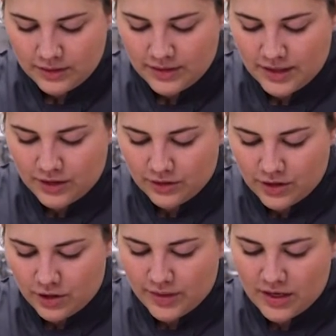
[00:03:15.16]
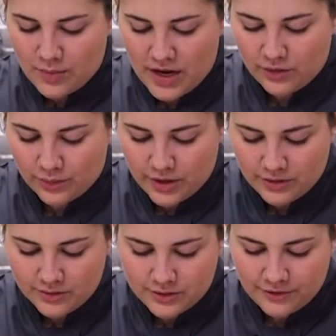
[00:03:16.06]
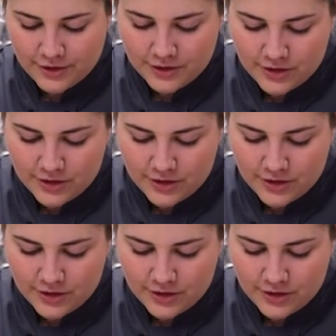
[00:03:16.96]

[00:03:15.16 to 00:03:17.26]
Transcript: Then you'll go in and make rows for your